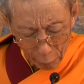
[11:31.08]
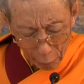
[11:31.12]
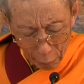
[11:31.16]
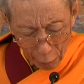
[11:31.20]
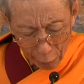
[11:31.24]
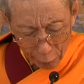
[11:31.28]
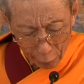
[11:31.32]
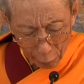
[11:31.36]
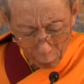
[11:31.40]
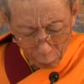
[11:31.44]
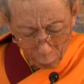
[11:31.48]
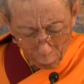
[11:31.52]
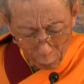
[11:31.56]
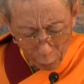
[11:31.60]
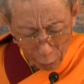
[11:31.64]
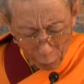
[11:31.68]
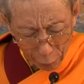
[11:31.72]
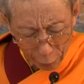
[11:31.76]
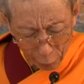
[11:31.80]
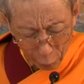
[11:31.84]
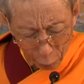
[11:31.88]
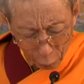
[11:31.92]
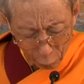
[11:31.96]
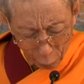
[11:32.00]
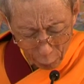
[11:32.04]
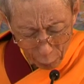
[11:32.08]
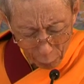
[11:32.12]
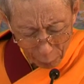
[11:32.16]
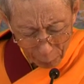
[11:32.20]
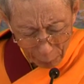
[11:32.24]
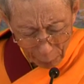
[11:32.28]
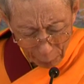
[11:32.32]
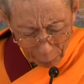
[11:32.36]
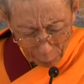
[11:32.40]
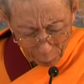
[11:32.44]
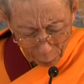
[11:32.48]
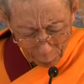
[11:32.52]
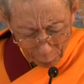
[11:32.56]
As long as you
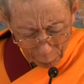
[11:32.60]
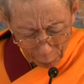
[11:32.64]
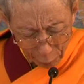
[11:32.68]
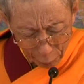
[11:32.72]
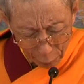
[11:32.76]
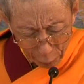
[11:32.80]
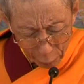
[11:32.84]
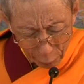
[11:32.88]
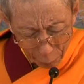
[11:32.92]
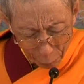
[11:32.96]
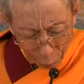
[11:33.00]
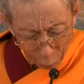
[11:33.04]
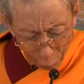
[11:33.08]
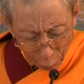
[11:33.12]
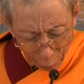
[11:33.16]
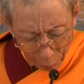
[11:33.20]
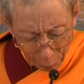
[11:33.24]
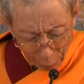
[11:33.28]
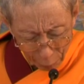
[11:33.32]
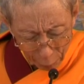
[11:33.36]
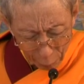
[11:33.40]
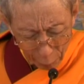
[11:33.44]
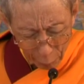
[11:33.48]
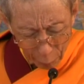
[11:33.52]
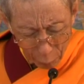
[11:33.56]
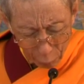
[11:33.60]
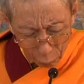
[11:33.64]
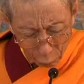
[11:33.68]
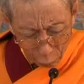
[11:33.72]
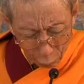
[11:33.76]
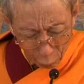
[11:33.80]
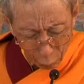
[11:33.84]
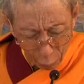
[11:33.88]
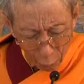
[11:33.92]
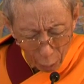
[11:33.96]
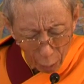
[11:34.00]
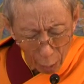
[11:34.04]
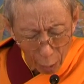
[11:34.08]
remain with this promise,
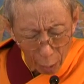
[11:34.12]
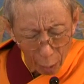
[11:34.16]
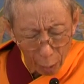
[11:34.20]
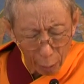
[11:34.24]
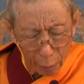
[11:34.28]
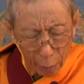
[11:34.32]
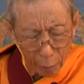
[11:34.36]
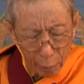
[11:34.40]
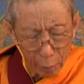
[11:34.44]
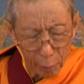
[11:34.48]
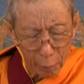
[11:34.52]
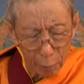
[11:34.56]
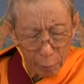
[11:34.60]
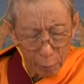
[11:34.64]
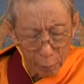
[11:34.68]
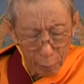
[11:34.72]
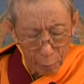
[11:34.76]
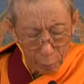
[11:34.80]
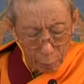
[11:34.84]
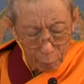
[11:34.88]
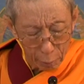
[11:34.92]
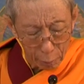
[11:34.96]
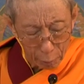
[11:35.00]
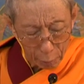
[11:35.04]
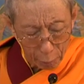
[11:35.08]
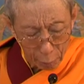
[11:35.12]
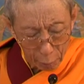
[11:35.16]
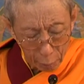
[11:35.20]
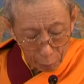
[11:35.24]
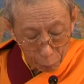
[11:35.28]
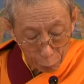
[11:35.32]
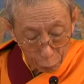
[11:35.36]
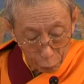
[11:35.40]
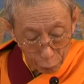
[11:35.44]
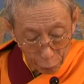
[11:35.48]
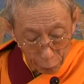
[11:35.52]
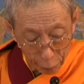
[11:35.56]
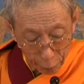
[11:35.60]
you are in
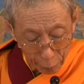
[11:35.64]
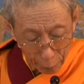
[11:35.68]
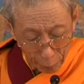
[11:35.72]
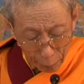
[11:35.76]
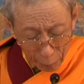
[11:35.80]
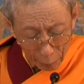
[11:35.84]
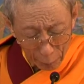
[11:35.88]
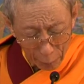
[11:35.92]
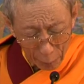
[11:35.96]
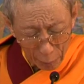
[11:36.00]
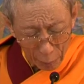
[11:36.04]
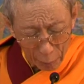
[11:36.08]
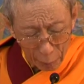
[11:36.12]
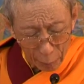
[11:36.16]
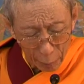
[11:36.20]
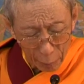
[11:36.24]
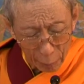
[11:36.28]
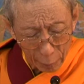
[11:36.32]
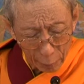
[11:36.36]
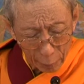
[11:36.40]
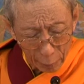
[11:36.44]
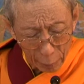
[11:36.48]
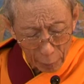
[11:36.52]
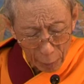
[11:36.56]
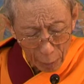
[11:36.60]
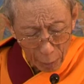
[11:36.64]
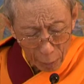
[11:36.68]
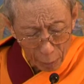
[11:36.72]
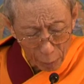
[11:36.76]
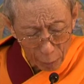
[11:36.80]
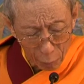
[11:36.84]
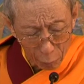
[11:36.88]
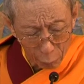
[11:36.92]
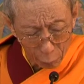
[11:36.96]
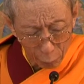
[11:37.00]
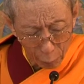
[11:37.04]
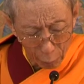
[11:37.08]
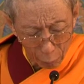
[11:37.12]
Buddhism. Then
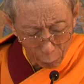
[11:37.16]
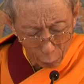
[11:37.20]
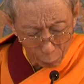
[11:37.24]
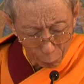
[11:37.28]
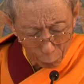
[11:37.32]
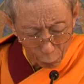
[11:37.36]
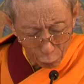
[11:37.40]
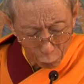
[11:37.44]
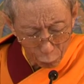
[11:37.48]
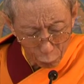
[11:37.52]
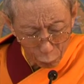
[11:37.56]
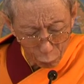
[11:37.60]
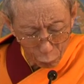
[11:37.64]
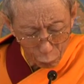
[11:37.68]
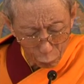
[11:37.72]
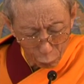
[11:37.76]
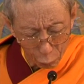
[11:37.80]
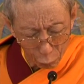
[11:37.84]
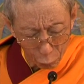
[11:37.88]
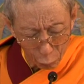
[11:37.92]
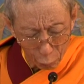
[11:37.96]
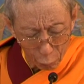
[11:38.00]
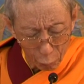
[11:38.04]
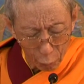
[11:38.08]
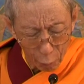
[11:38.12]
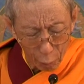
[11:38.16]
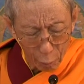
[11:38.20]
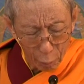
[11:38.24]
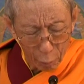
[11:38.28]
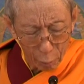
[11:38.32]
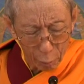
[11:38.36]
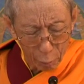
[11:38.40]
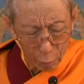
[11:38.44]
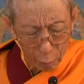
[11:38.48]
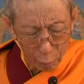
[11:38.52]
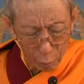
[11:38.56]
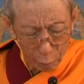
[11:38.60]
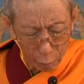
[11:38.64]
you have opportunity to
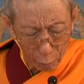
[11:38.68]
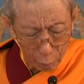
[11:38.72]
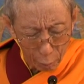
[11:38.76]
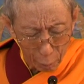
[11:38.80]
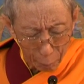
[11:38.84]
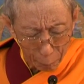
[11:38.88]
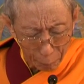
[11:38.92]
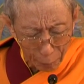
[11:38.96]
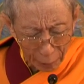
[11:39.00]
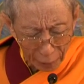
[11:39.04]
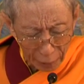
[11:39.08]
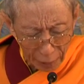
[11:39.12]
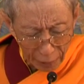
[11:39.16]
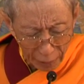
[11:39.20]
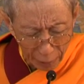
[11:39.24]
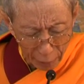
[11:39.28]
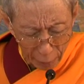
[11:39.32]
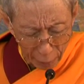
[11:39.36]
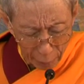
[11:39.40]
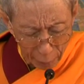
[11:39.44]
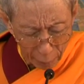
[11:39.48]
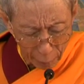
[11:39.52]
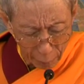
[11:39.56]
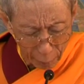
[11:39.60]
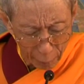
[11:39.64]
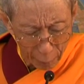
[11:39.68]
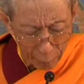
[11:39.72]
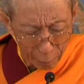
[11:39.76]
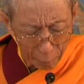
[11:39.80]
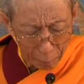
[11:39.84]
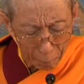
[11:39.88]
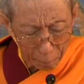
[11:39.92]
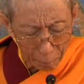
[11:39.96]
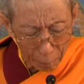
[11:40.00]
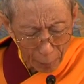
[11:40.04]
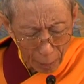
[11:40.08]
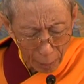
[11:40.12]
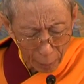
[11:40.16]
begin,
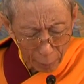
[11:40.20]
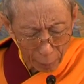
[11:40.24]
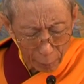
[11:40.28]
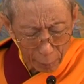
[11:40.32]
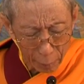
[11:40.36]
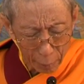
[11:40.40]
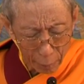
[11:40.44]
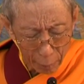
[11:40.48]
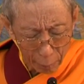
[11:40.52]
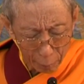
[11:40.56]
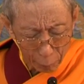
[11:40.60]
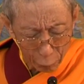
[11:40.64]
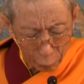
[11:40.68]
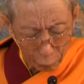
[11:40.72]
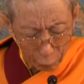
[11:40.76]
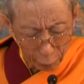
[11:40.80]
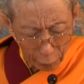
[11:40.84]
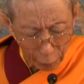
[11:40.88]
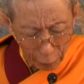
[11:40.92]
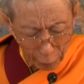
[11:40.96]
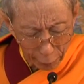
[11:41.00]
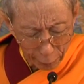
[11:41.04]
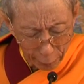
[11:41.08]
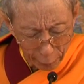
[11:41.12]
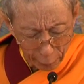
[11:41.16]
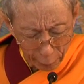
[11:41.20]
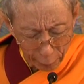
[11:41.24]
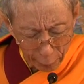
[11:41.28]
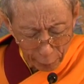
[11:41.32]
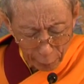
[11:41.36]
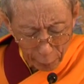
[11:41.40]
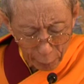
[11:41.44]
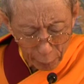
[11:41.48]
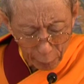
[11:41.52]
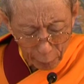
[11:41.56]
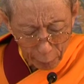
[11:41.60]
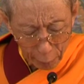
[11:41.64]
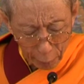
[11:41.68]
make progressing,
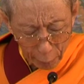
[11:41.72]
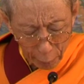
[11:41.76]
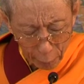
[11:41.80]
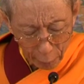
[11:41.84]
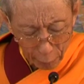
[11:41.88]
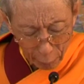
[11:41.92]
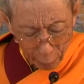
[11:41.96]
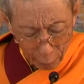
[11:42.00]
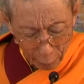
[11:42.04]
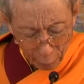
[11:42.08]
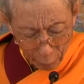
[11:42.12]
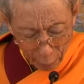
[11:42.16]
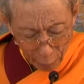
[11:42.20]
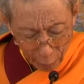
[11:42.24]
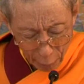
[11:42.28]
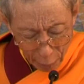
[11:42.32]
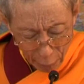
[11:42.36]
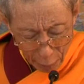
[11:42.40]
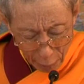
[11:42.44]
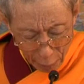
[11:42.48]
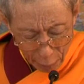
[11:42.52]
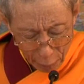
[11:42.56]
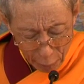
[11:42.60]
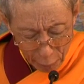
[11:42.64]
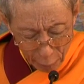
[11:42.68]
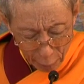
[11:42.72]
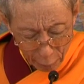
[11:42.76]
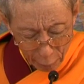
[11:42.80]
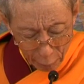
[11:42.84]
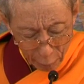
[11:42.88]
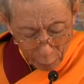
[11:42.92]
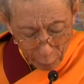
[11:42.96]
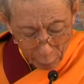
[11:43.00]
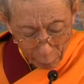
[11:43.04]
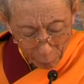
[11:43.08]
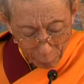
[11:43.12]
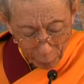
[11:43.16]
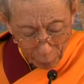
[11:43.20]
and
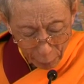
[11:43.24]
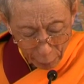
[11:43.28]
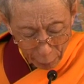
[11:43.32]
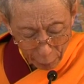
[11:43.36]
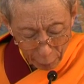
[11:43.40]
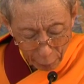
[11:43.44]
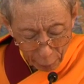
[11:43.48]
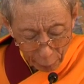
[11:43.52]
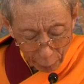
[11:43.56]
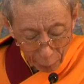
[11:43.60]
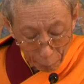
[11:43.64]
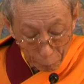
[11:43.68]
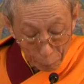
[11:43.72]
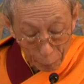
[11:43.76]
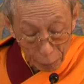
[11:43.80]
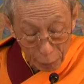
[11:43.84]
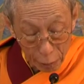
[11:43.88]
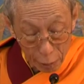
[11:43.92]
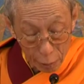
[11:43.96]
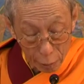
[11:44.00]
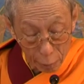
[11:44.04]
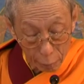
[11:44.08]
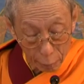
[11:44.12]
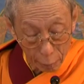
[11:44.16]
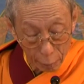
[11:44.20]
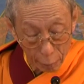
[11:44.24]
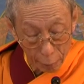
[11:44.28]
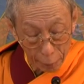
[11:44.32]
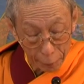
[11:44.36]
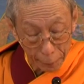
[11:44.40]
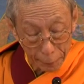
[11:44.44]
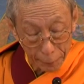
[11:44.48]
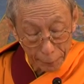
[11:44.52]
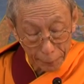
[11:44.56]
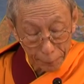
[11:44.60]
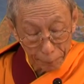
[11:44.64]
finally complete the